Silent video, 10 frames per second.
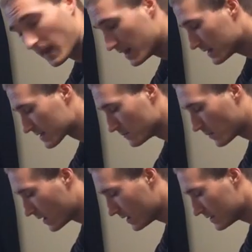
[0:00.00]
aches
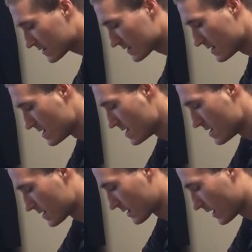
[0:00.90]
and pains
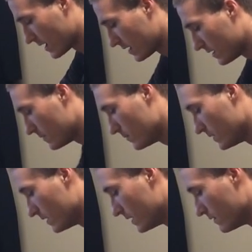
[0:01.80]
can
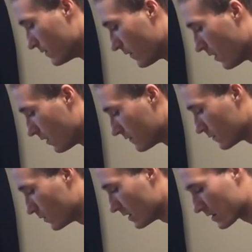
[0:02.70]
be
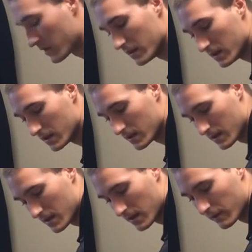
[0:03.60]
involved with the
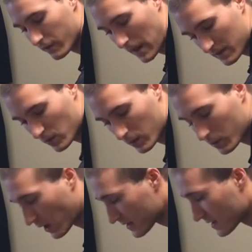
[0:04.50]
inflammatory
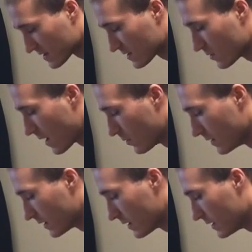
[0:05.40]
process
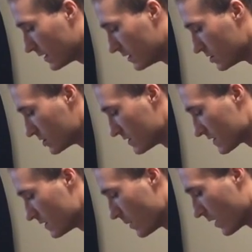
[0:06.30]
surrounding
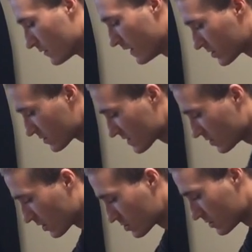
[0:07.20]
adhesions in the myofascial
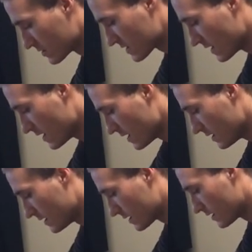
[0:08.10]
structures,
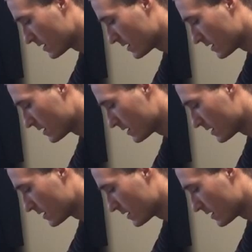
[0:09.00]
and